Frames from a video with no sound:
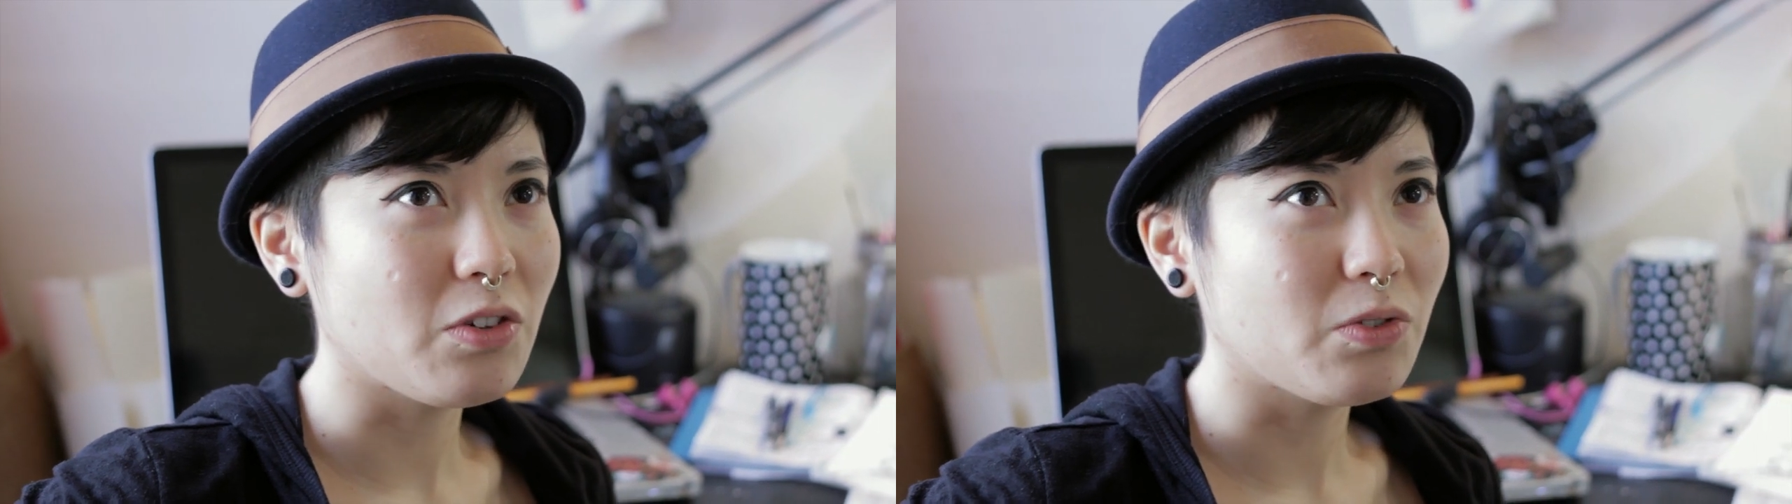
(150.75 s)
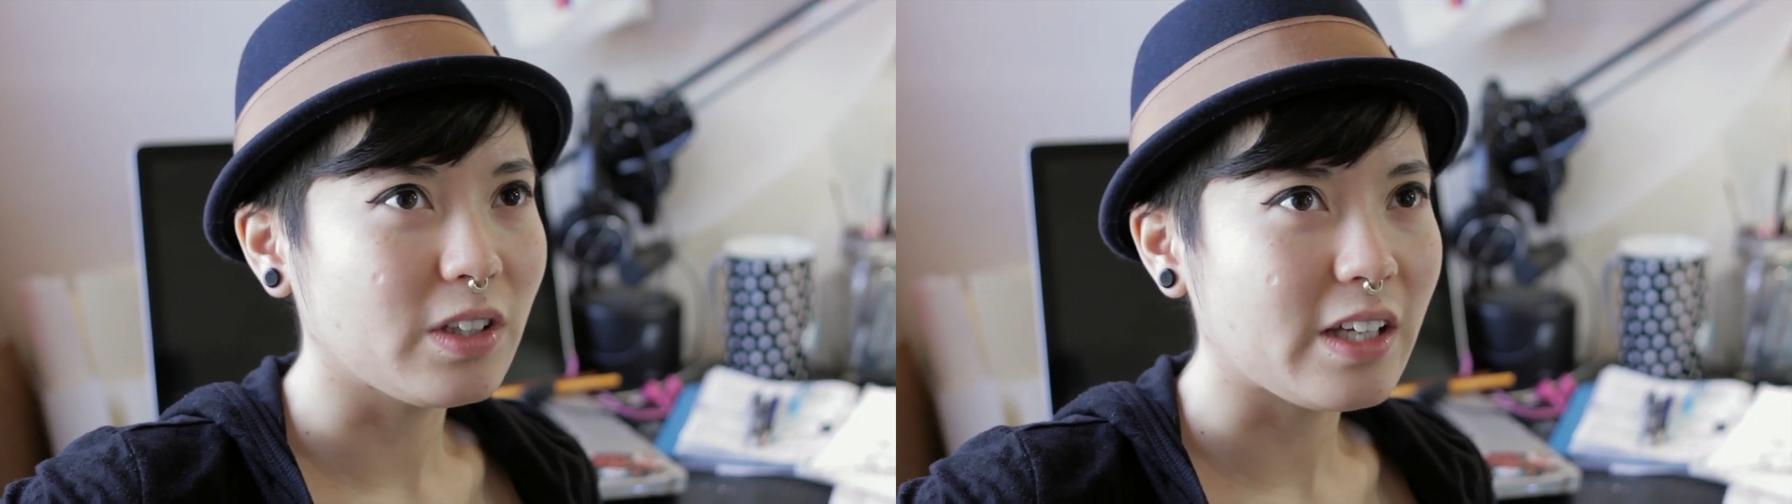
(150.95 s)

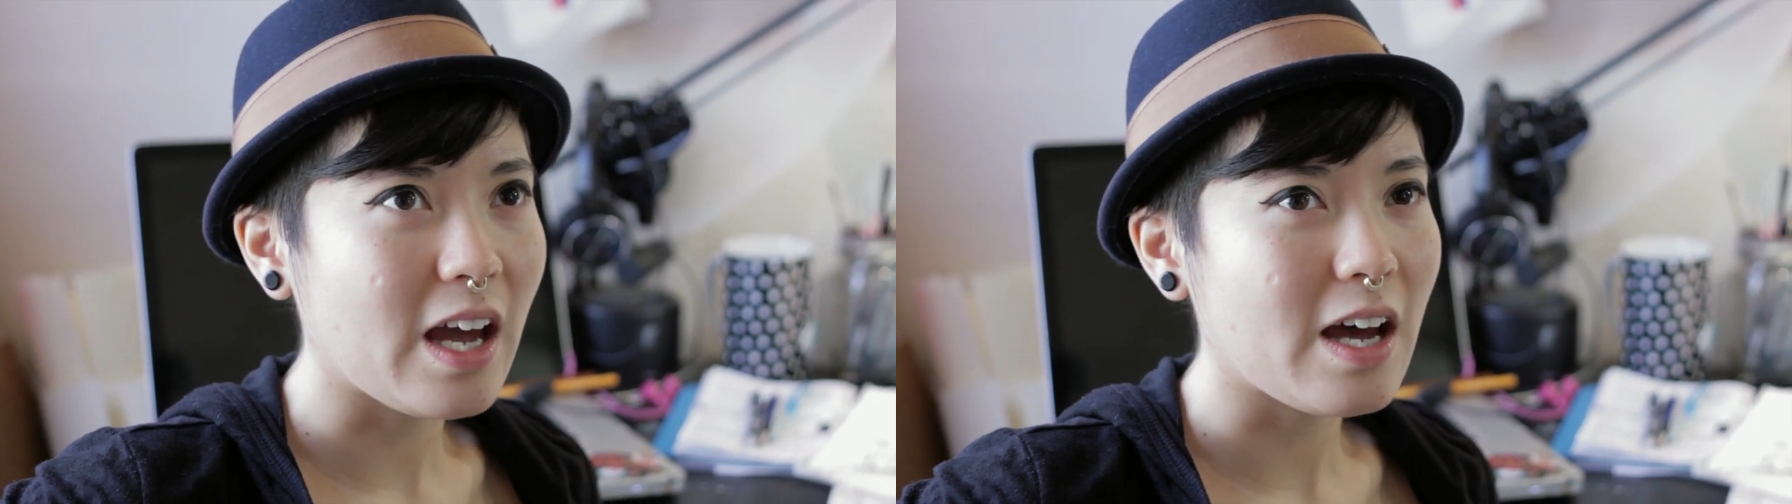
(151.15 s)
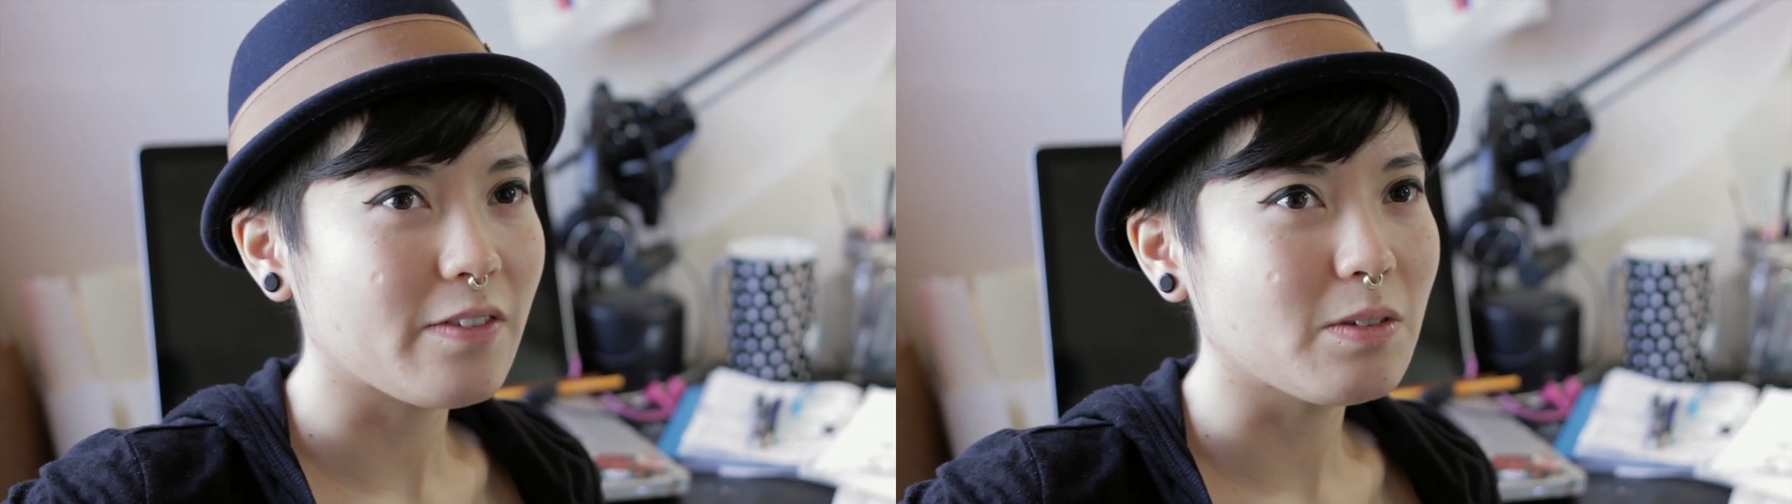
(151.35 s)
You really
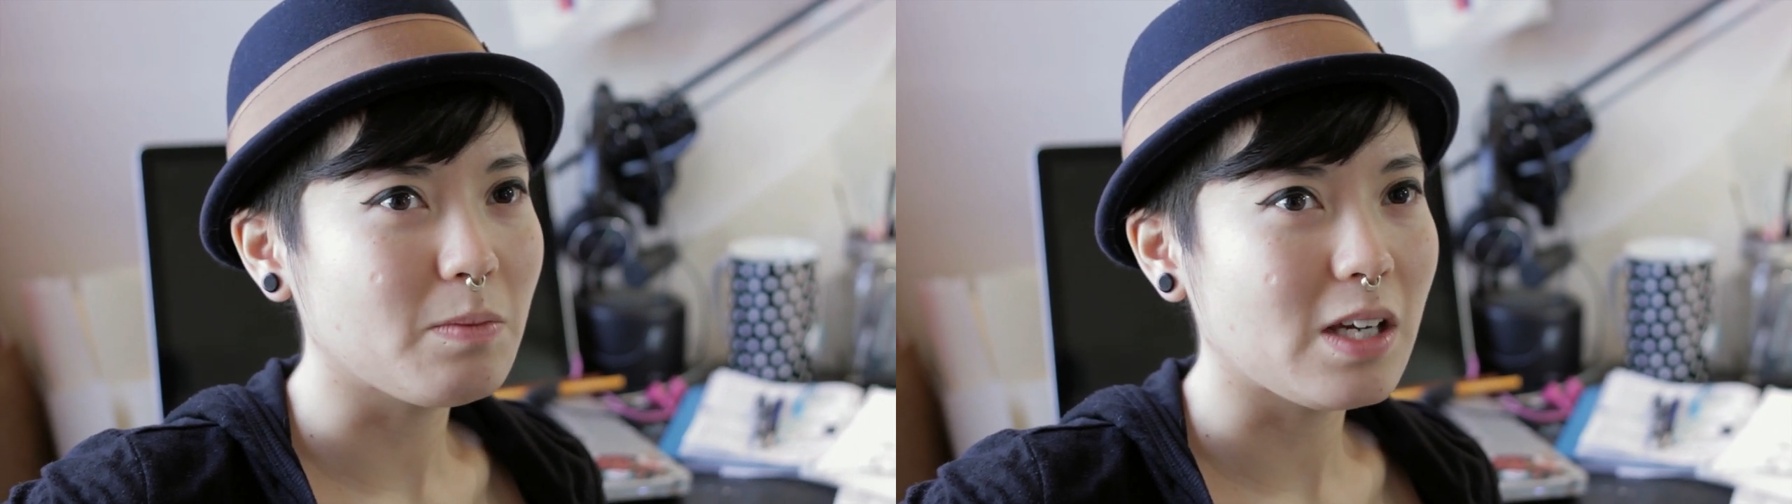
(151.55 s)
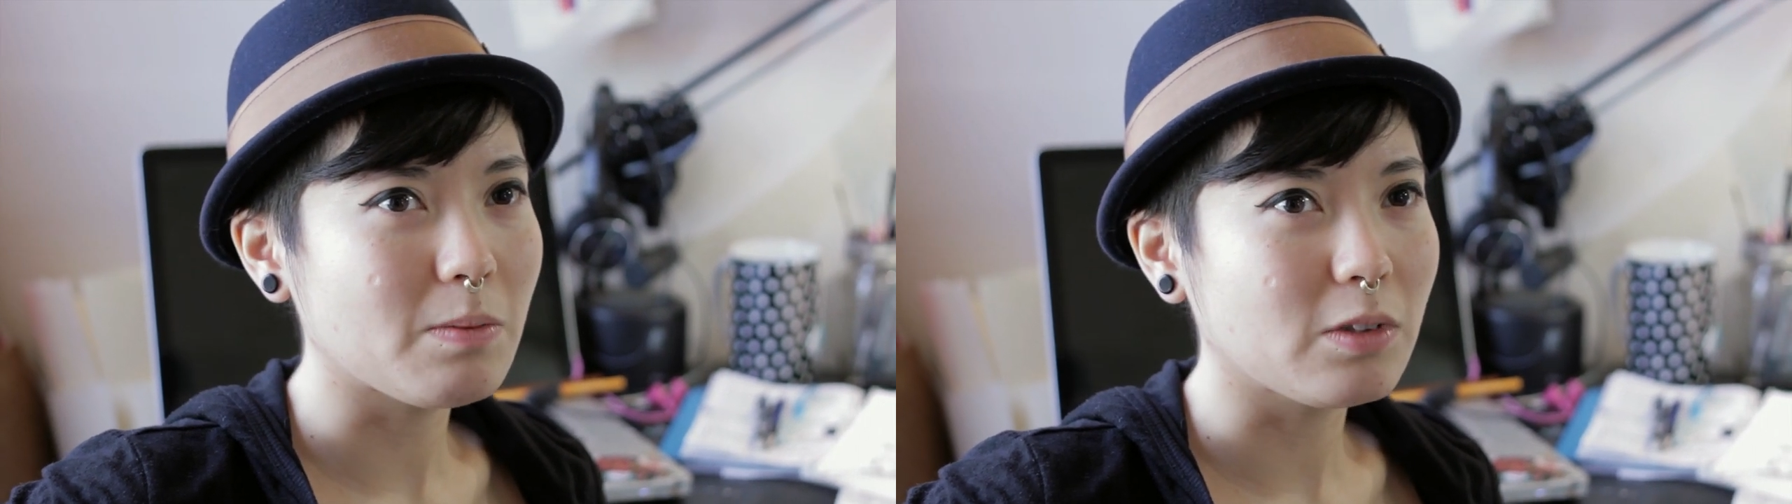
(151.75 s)
have to
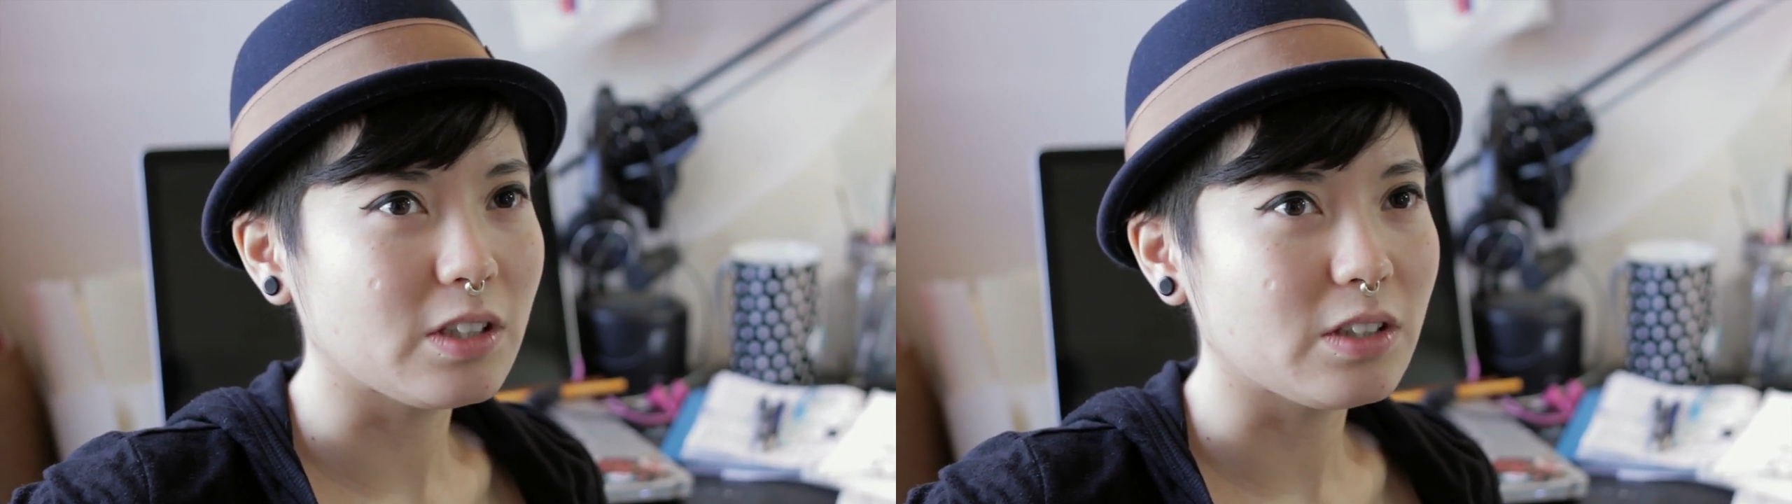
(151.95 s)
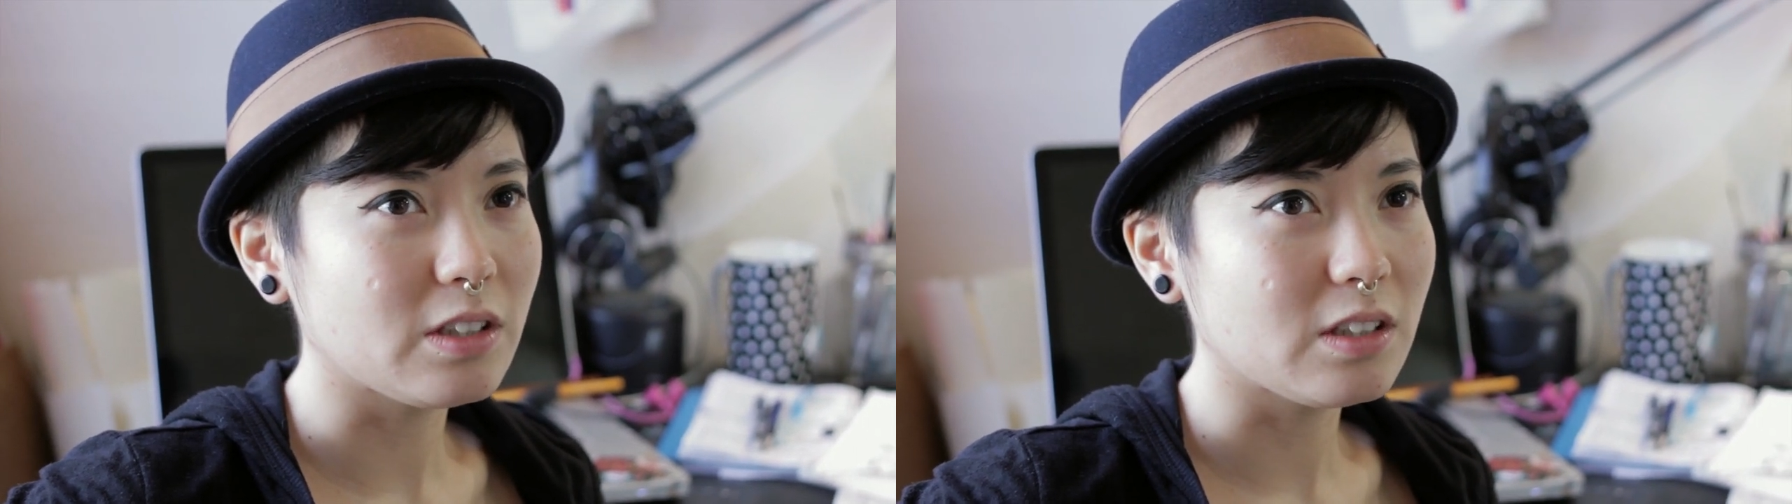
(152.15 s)
be able
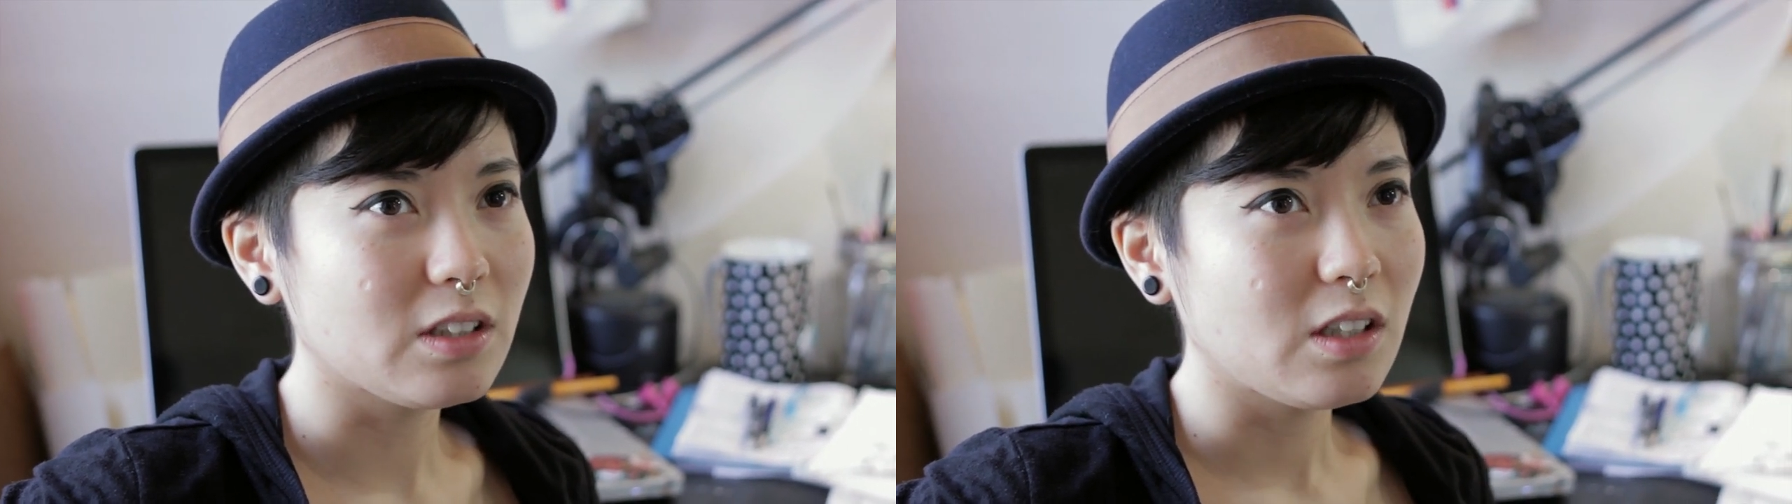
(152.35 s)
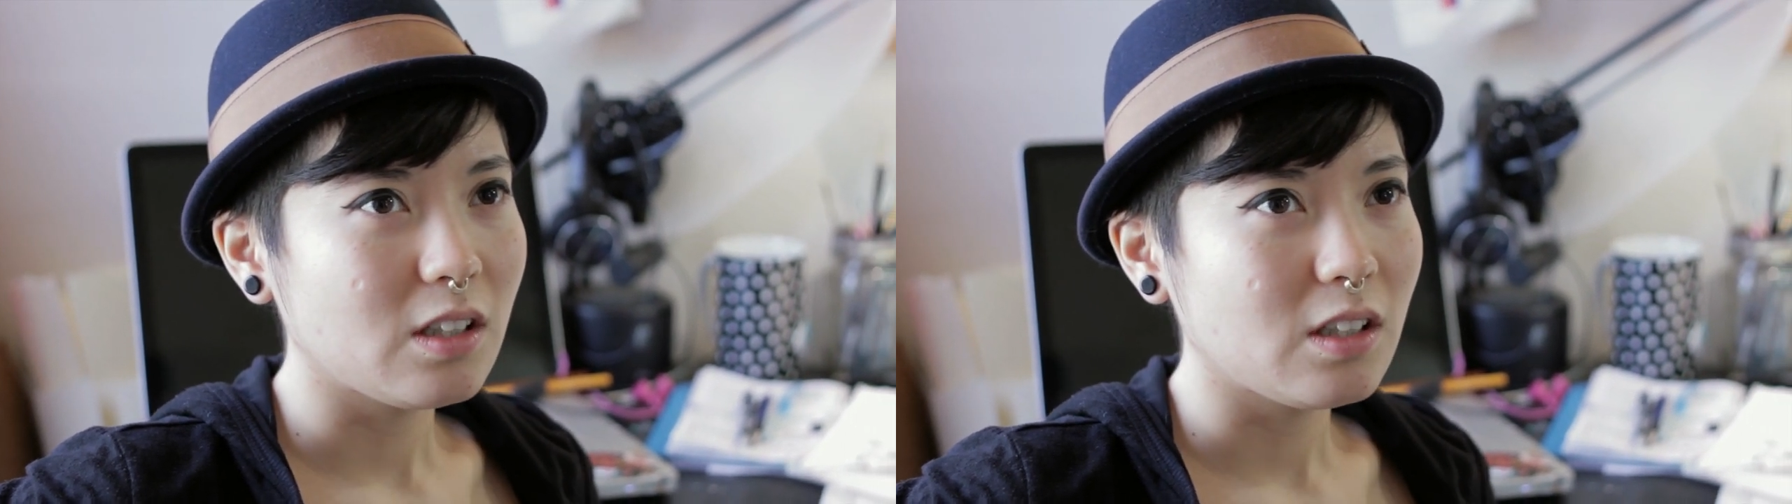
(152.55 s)
to,